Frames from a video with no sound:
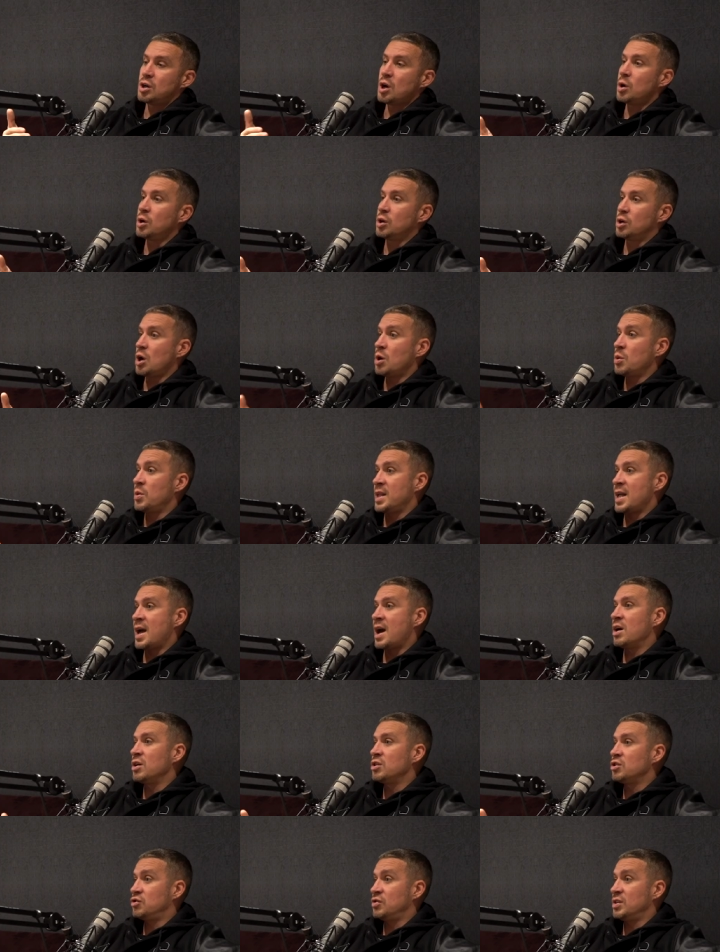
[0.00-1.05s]
Go, going
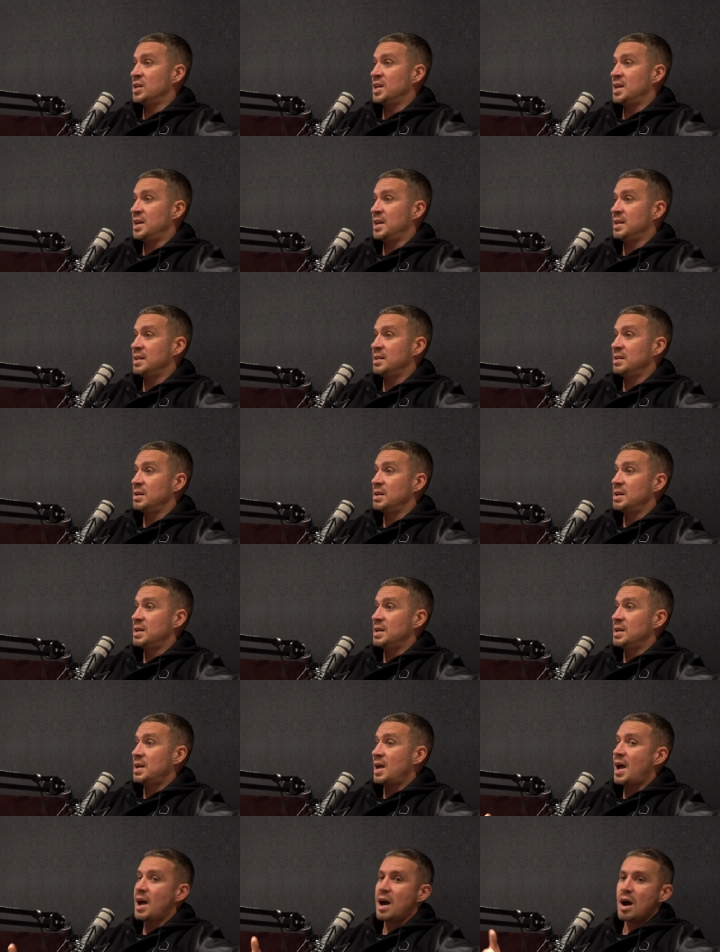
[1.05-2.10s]
out and drinking
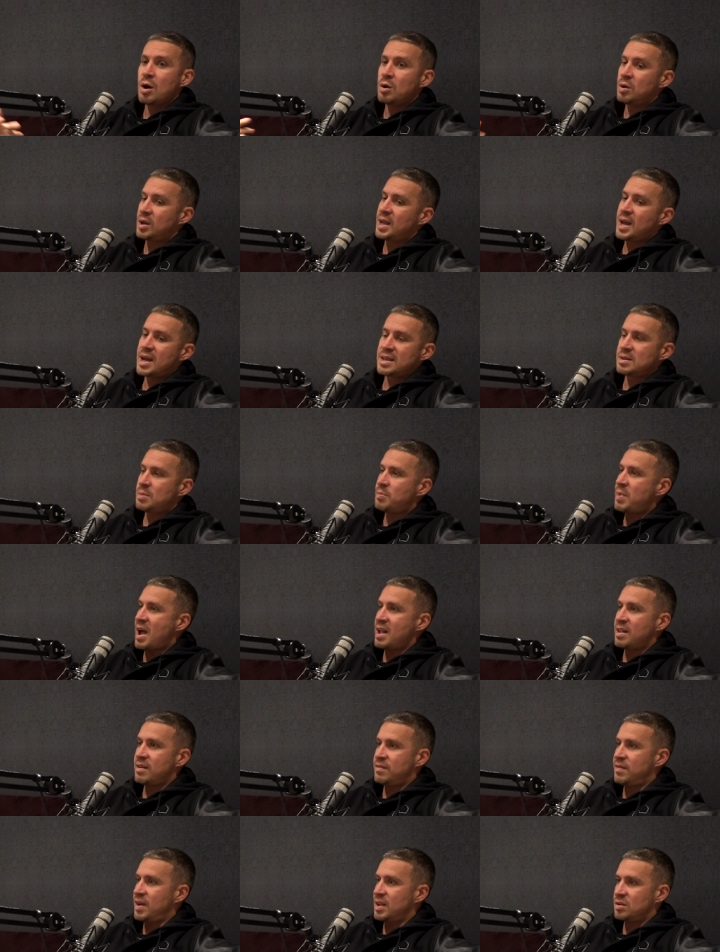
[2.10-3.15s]
only has a
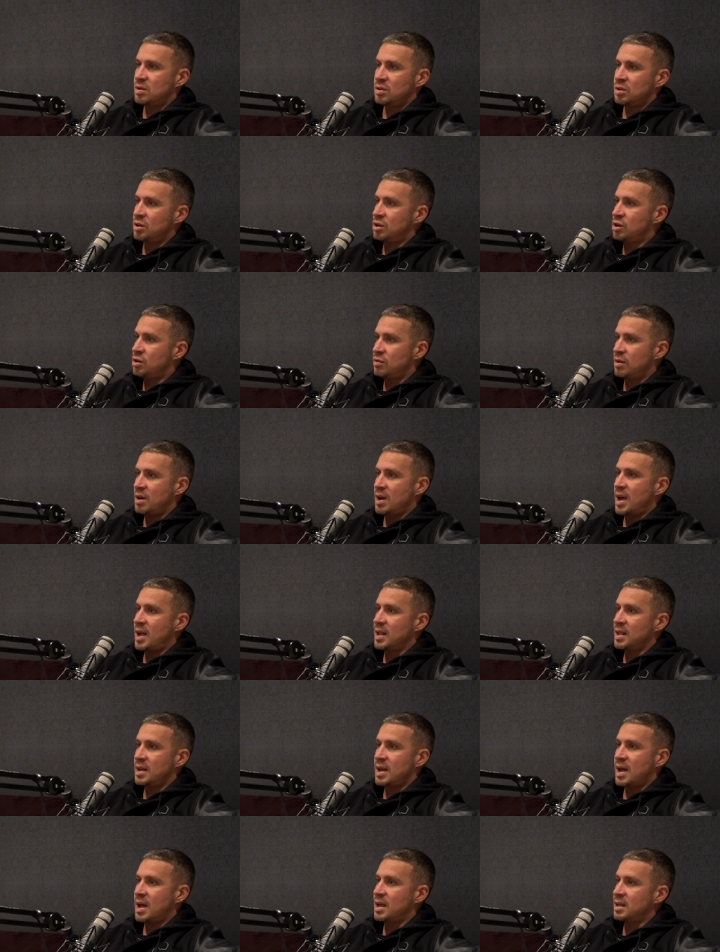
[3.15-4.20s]
bad effect on your career
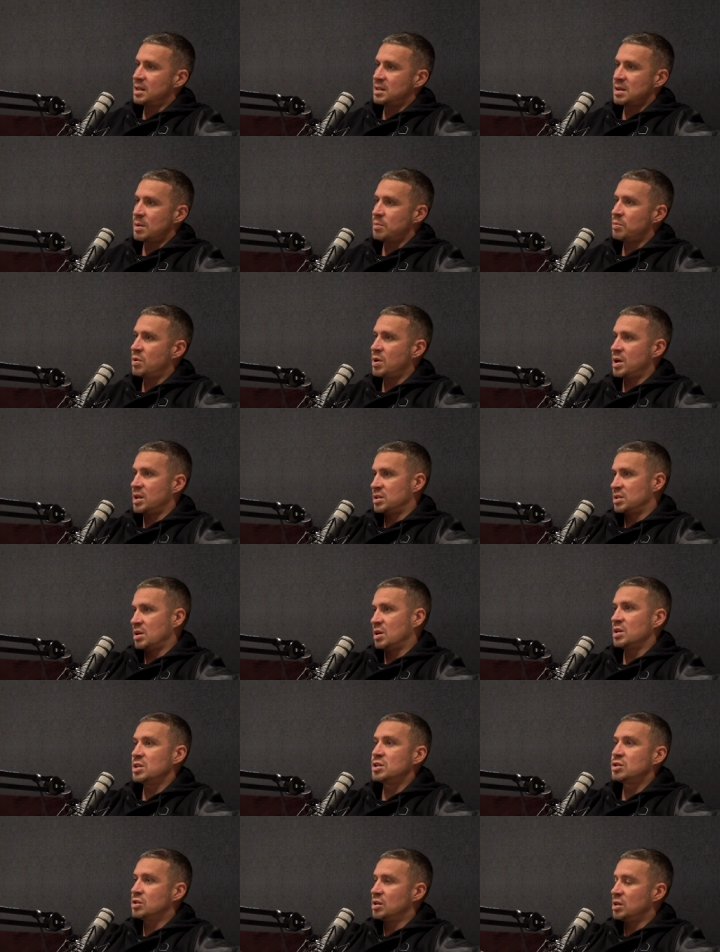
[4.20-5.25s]
any, yeah. at some point. So
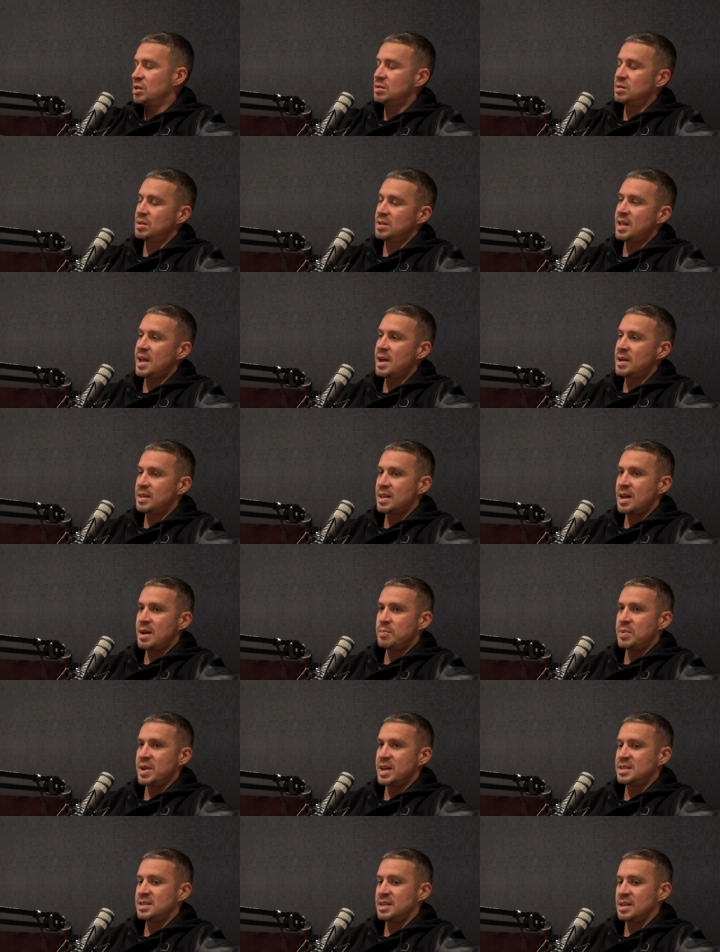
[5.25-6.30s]
it's, it's they're they're
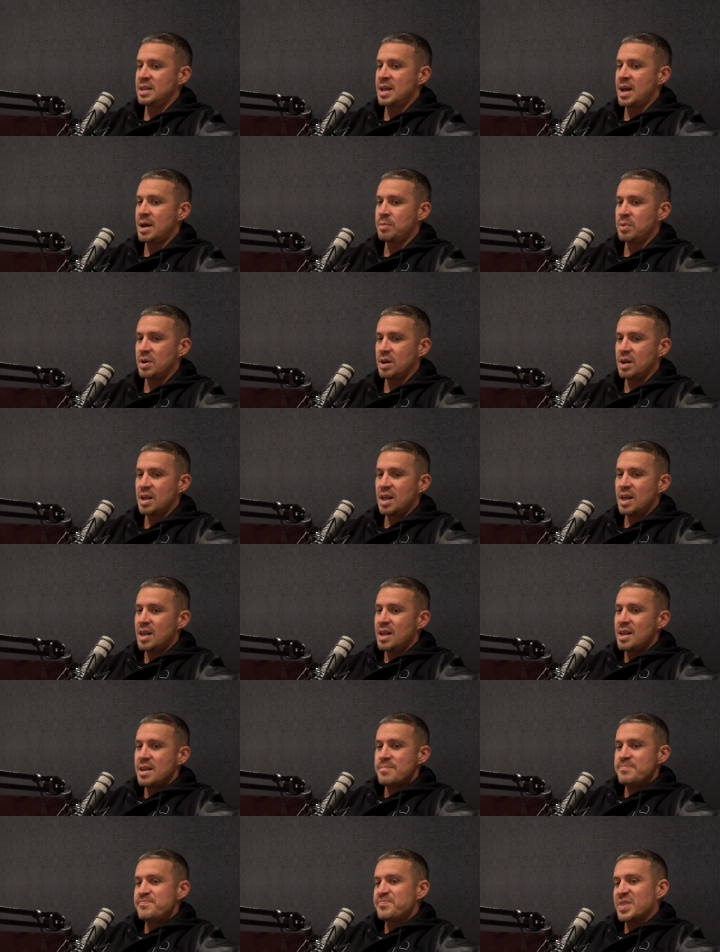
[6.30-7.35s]
blessed in that, but
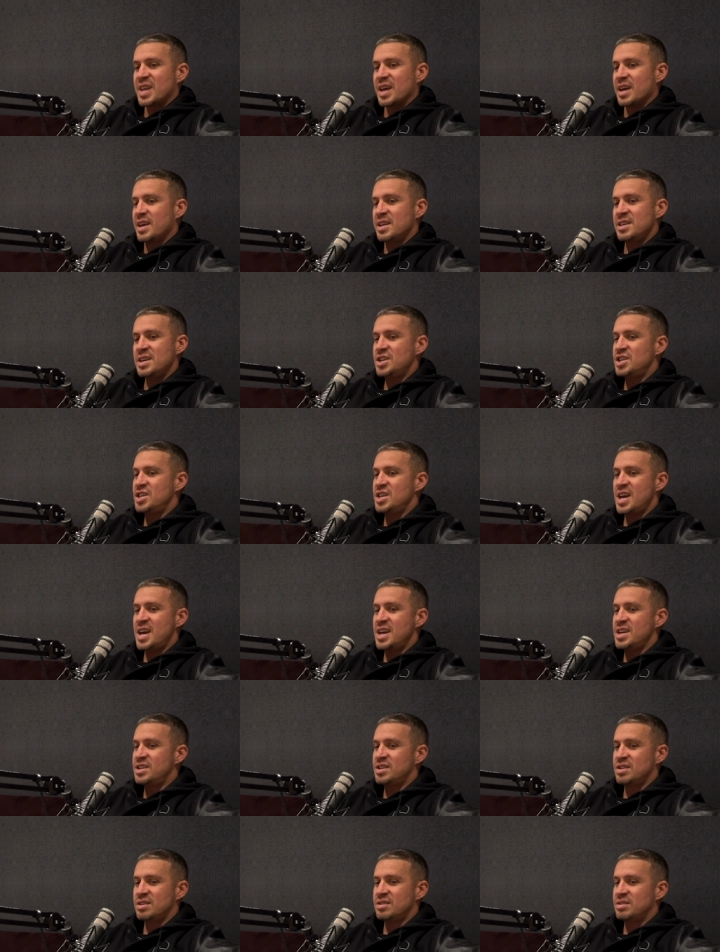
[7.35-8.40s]

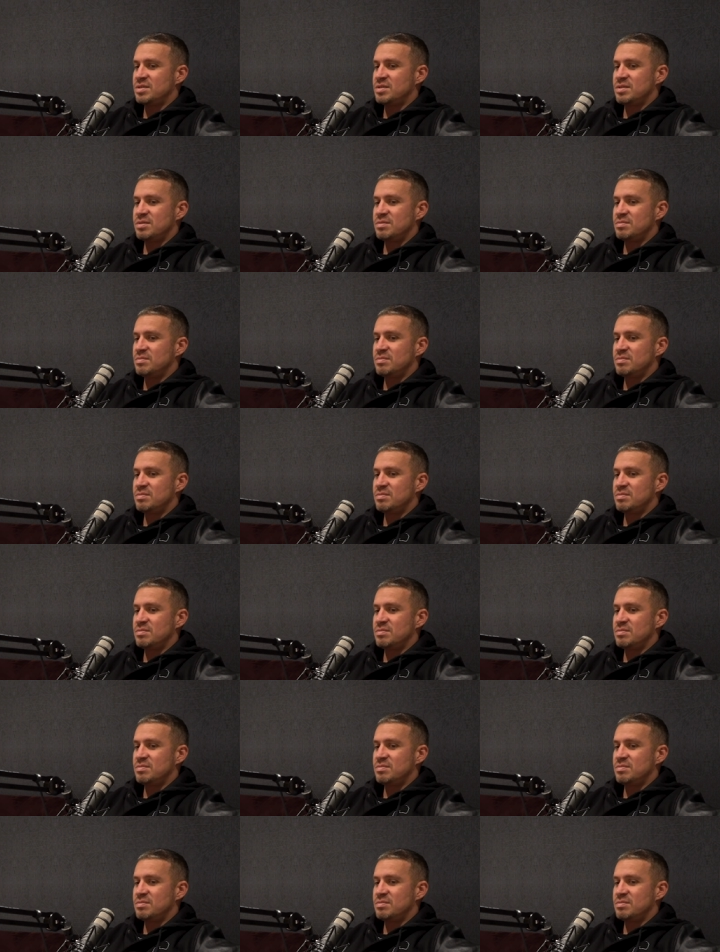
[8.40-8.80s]
initiations.